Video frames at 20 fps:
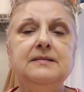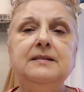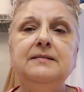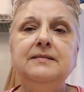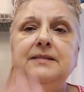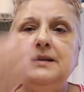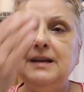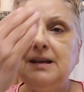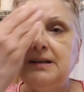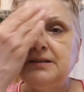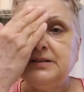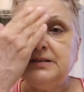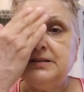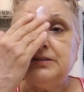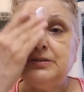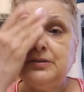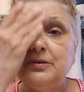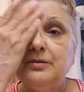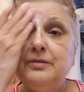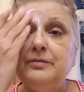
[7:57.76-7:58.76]
And then I just
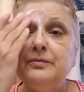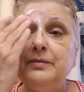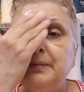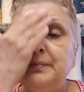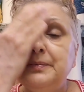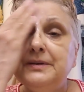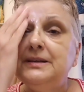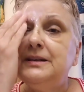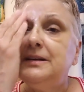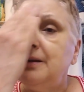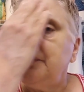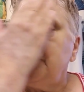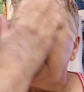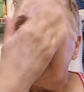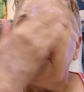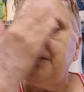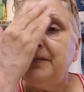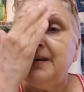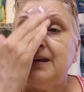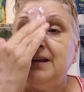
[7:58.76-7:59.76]
start rubbing it on my
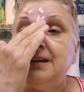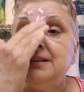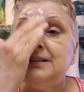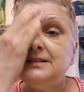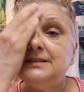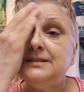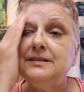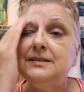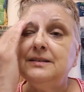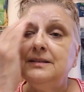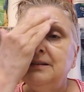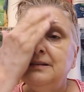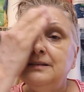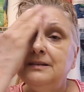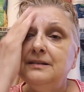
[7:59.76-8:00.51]
face.